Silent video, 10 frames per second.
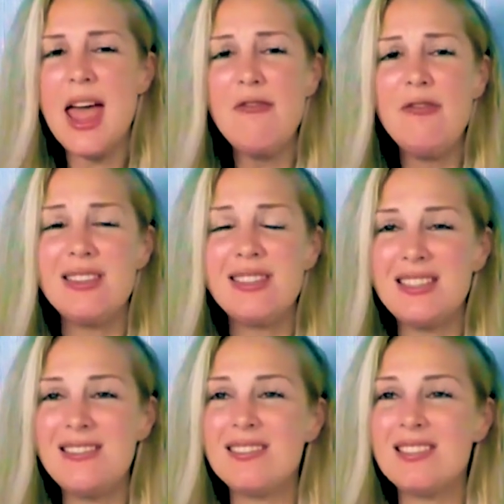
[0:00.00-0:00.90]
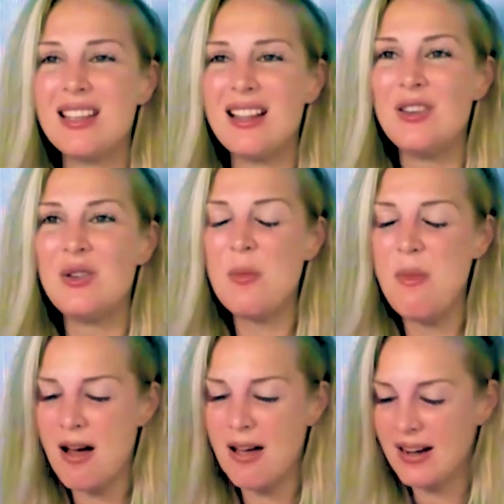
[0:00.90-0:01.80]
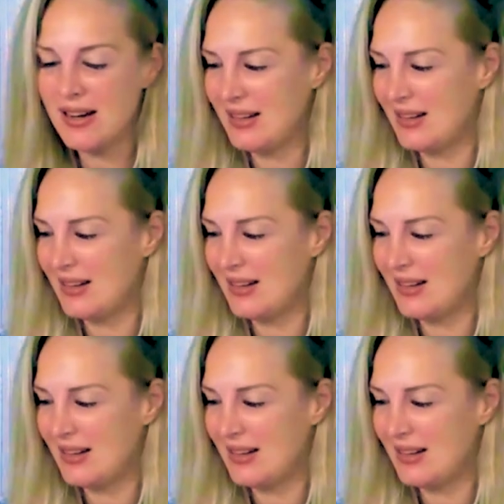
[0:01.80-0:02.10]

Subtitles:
every single cell in your body.